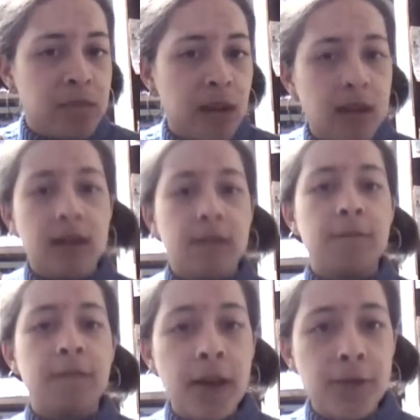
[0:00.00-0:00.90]
In
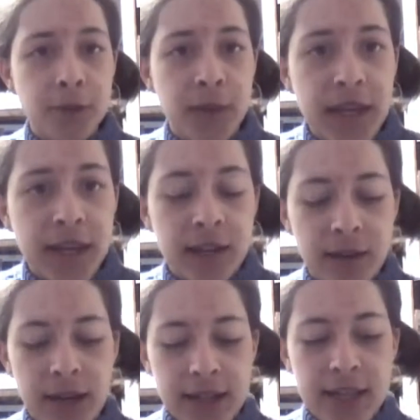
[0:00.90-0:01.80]
finals week,
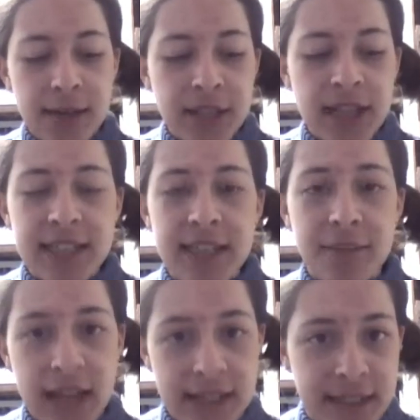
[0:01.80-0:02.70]
okay, today was the last day
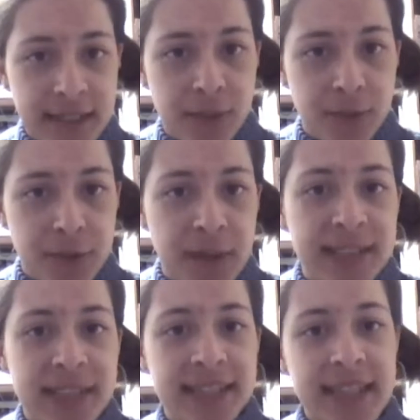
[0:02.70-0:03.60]
of classes, which
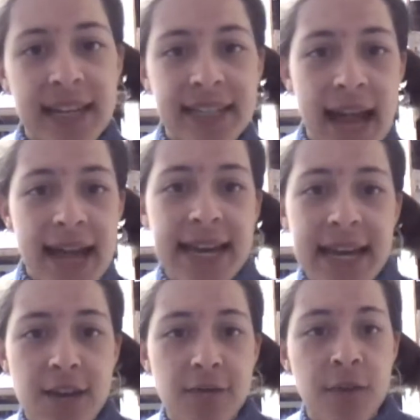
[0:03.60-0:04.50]
makes it Dead Day
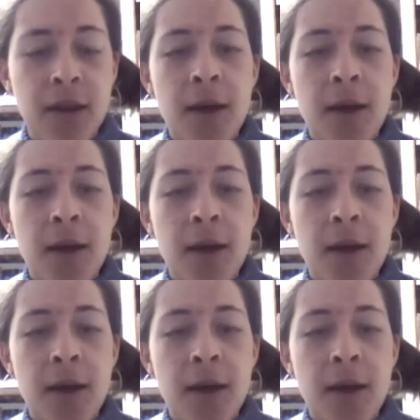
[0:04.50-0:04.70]
Eve,